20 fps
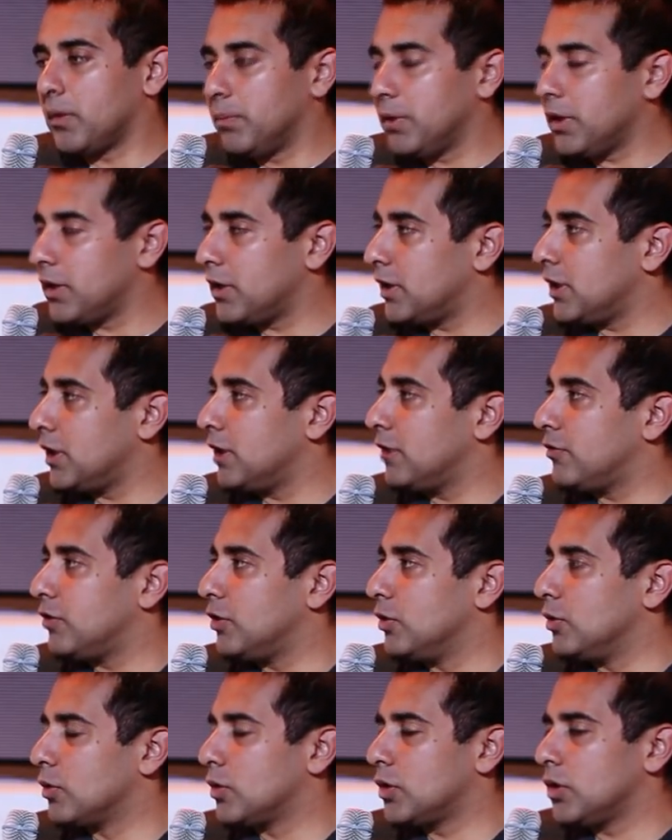But if
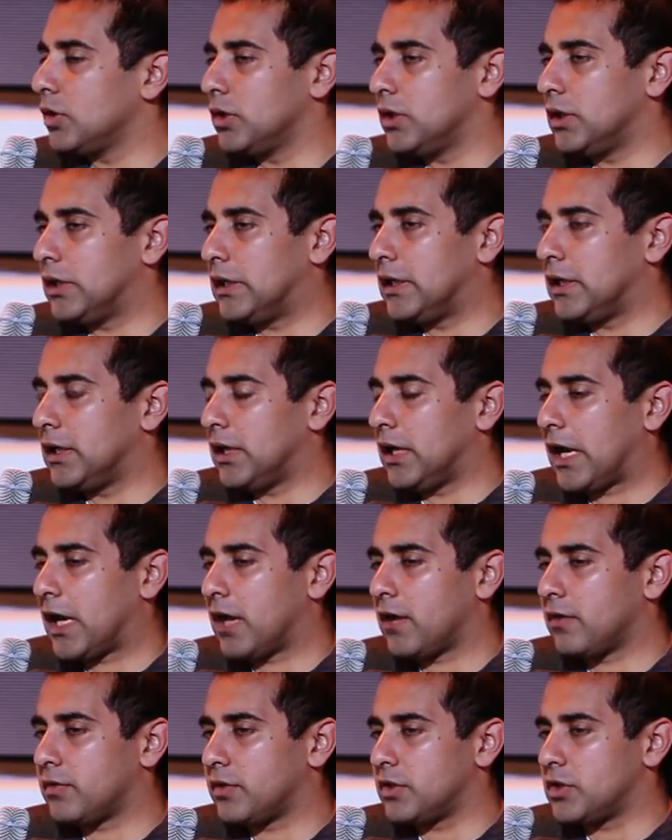you could
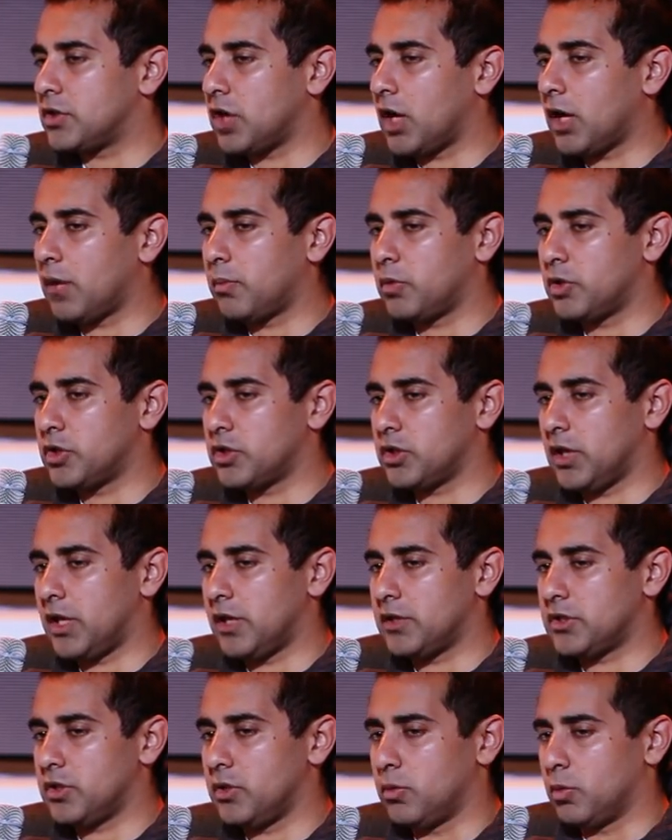have a job which
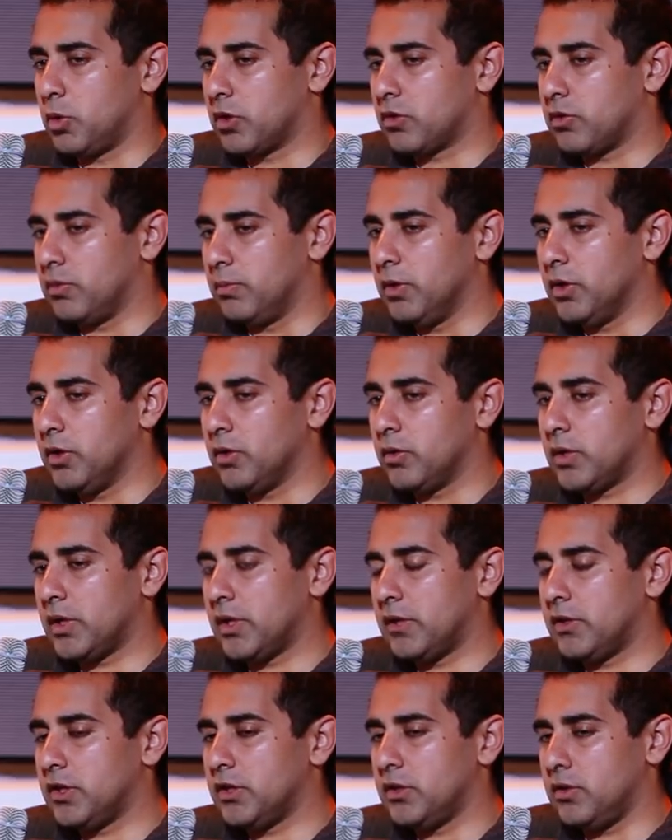allows you to work remote,
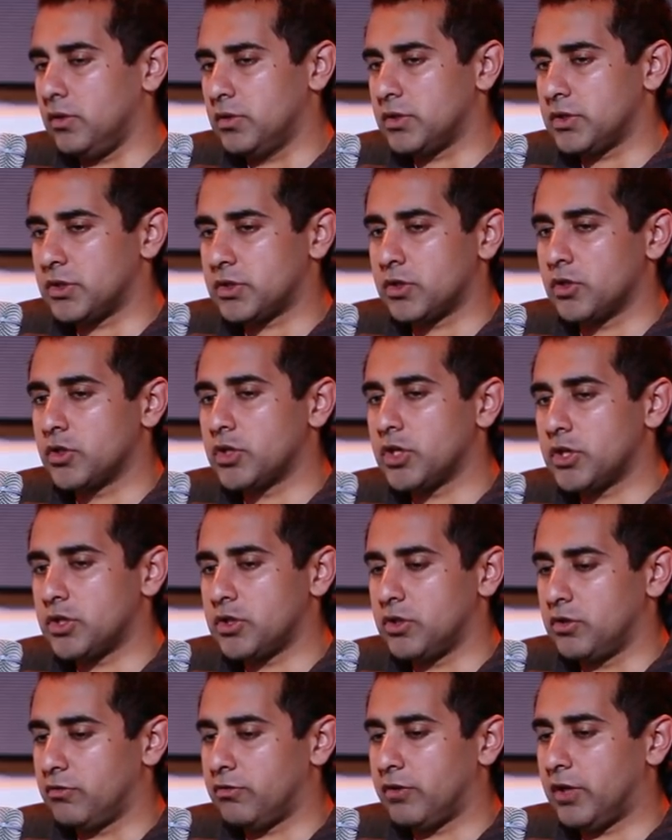and then you use a search
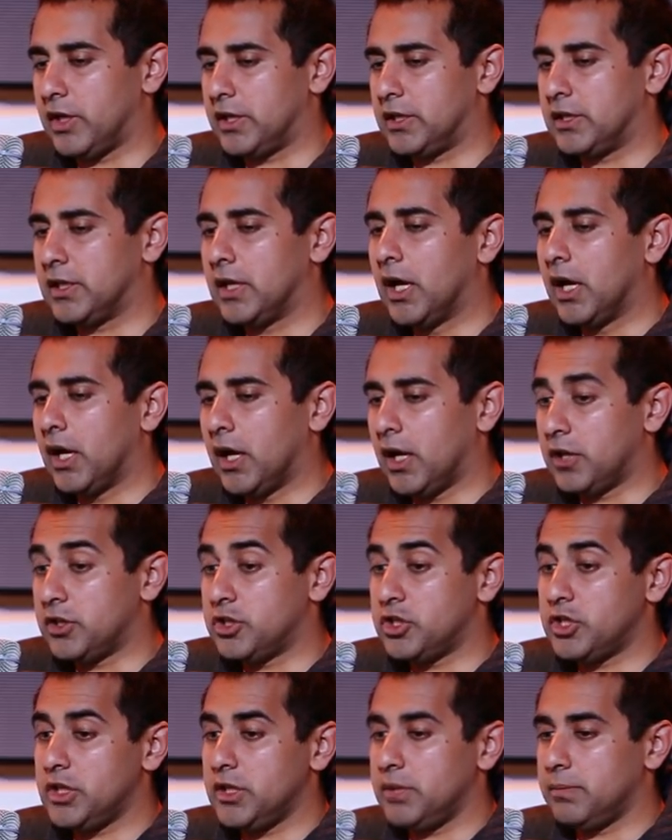engine to find a
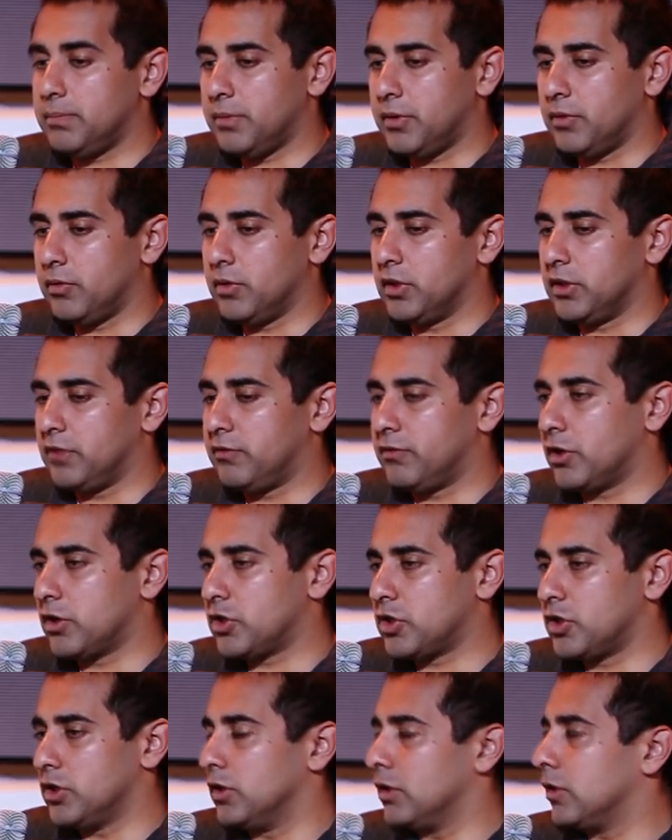cheap but really
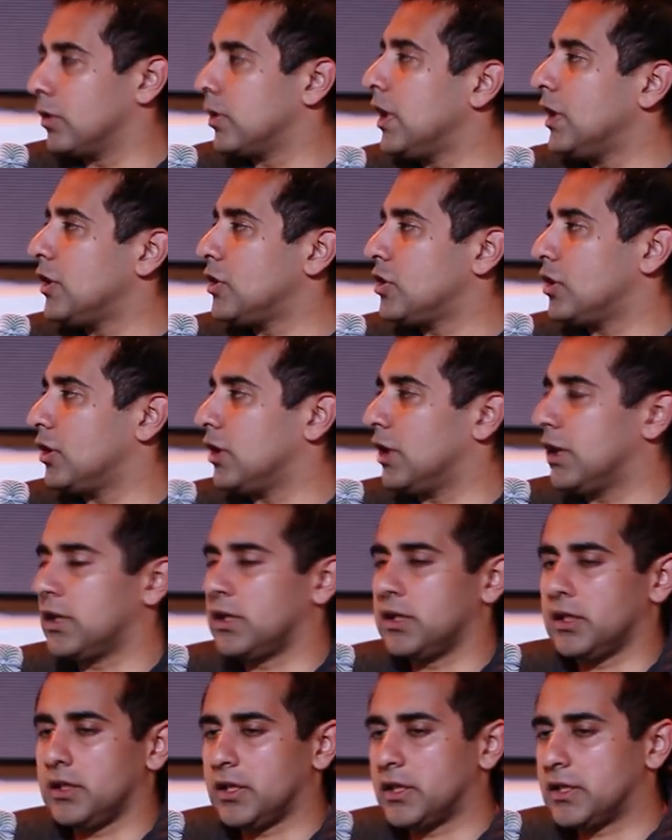functional location, like
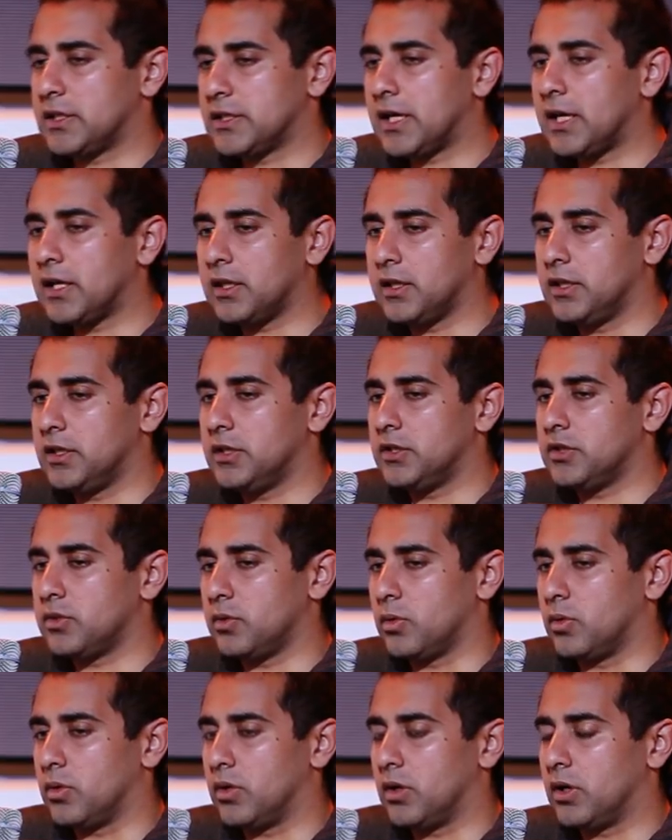a Thailand
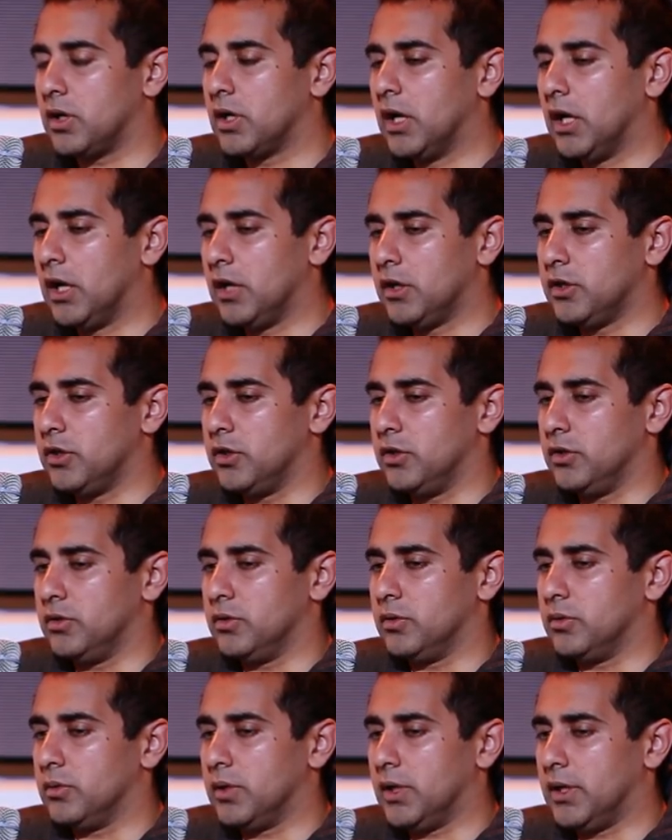or
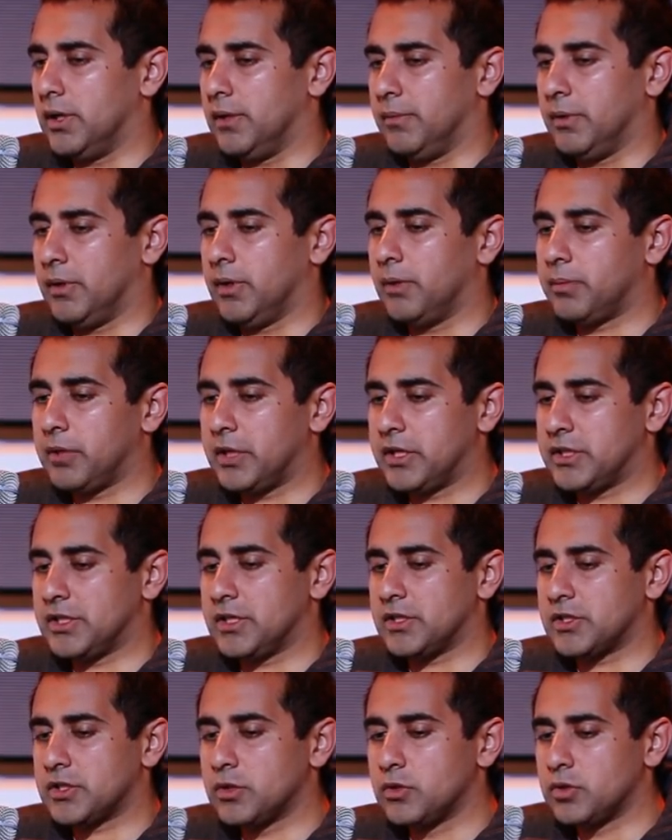a place
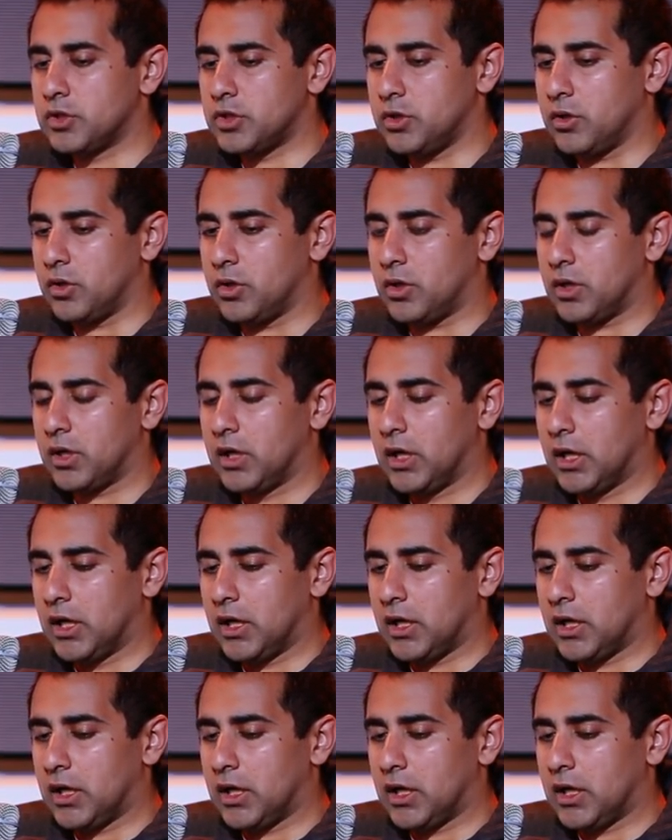that suits your